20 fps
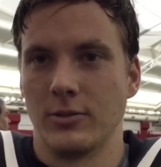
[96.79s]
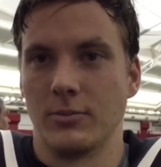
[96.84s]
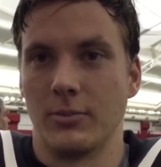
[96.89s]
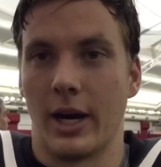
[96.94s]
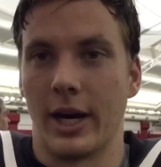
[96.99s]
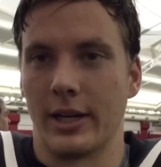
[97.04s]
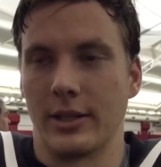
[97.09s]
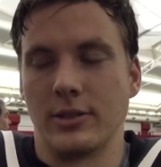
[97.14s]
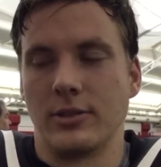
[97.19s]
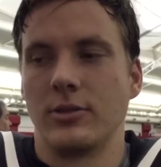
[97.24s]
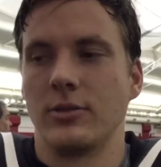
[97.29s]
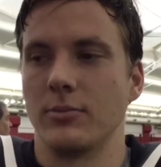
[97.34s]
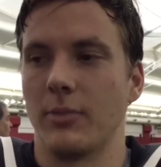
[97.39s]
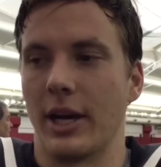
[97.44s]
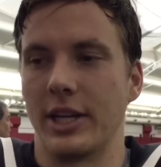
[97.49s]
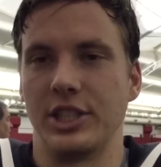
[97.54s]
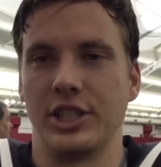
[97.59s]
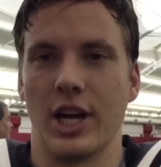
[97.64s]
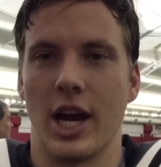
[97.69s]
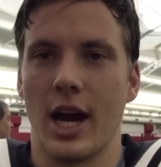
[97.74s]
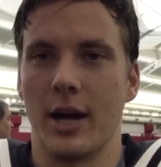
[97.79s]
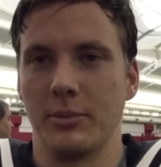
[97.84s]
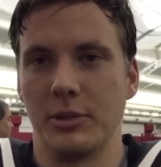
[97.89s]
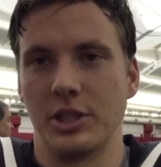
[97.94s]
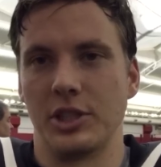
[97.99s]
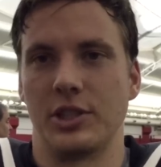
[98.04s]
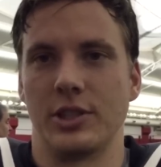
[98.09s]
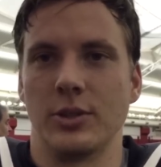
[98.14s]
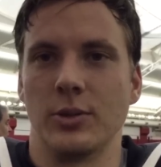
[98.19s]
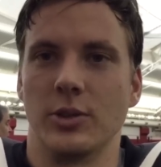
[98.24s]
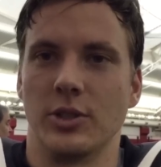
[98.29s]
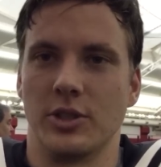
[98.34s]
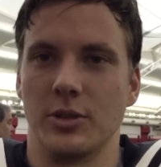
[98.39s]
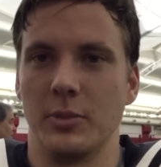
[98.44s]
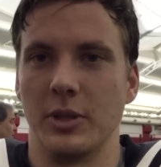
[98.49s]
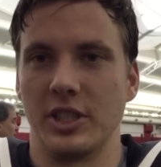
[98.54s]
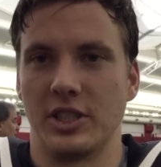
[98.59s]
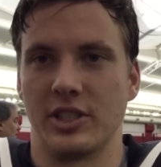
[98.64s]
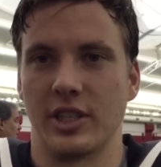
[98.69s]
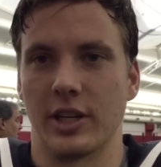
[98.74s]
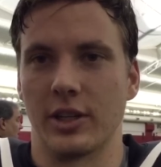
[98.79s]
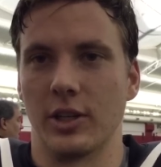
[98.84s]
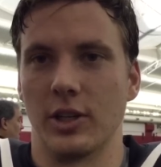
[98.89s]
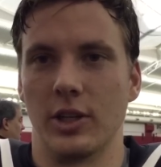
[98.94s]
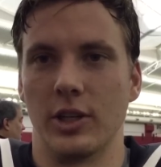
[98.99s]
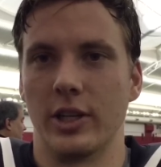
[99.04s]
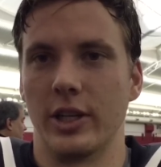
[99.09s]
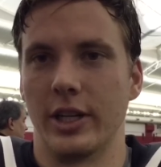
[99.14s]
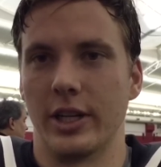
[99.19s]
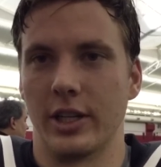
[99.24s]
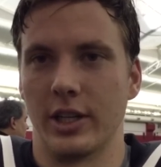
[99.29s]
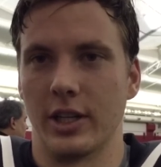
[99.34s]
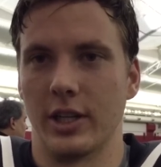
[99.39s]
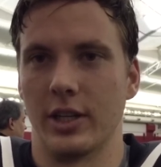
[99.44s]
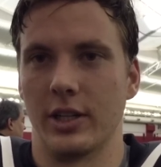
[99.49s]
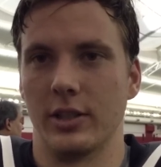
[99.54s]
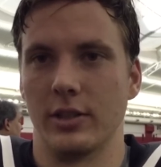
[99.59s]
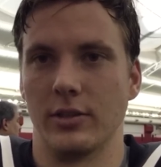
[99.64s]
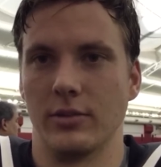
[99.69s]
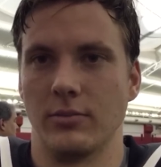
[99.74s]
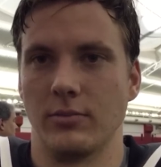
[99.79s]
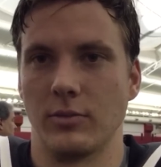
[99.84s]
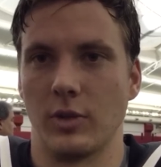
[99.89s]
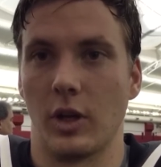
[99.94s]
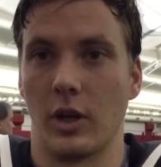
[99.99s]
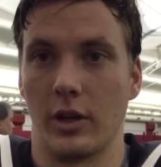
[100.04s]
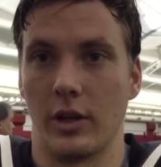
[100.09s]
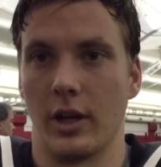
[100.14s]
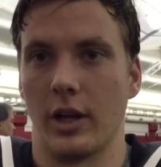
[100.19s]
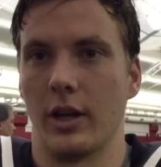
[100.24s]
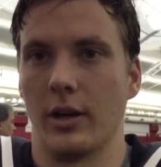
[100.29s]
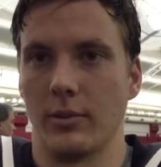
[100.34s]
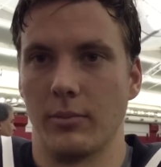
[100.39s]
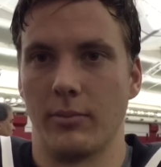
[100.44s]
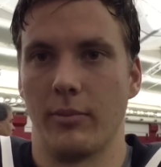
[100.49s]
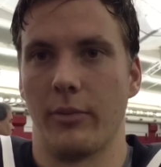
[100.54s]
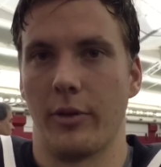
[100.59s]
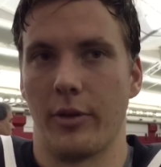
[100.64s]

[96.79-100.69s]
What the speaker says: my job this year was to be signaler third